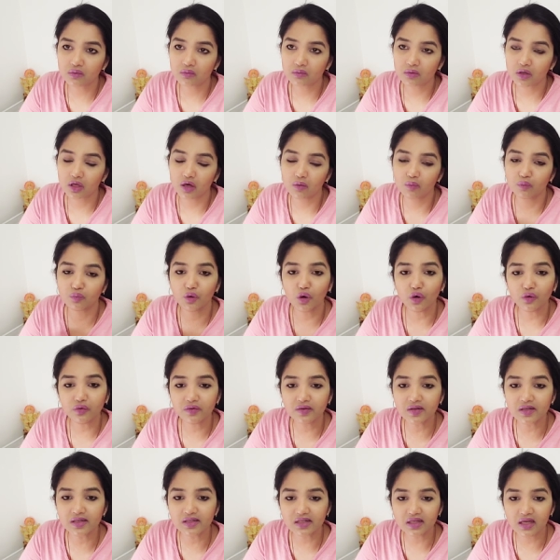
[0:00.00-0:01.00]
you know, both
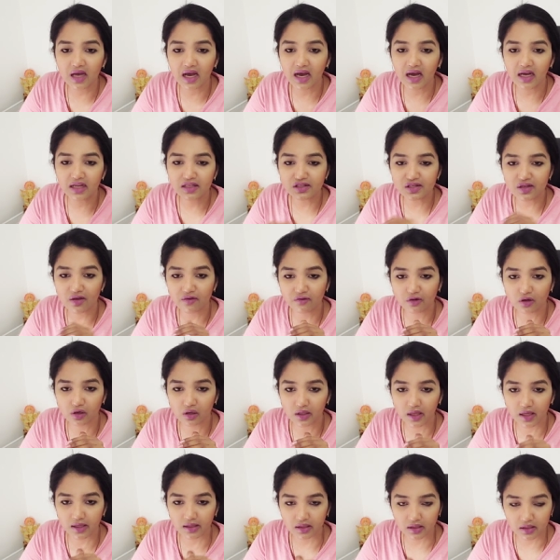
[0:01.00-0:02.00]
these cards, if you look
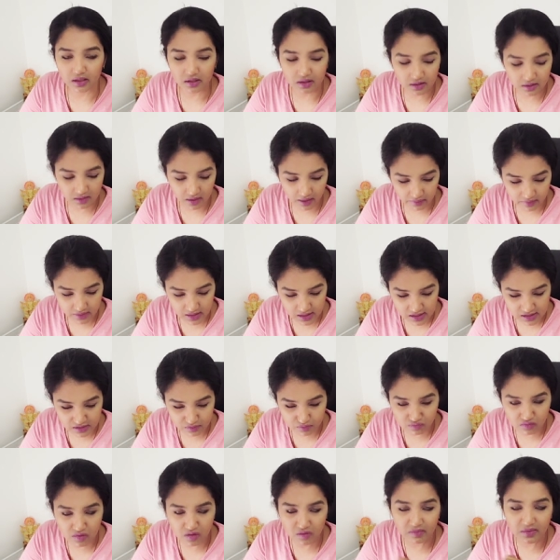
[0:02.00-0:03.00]
at it, there is
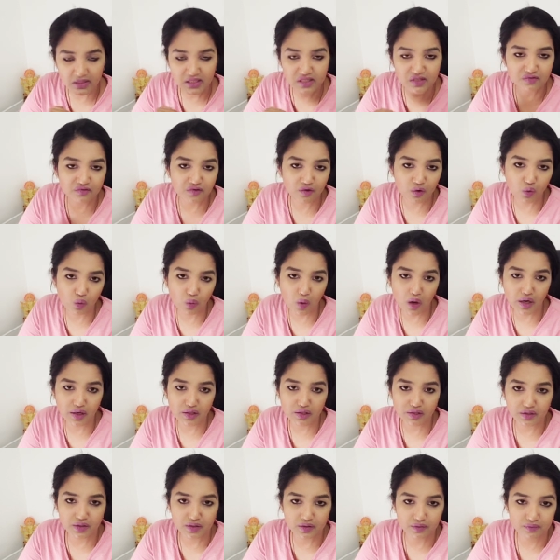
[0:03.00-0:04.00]
movement forward.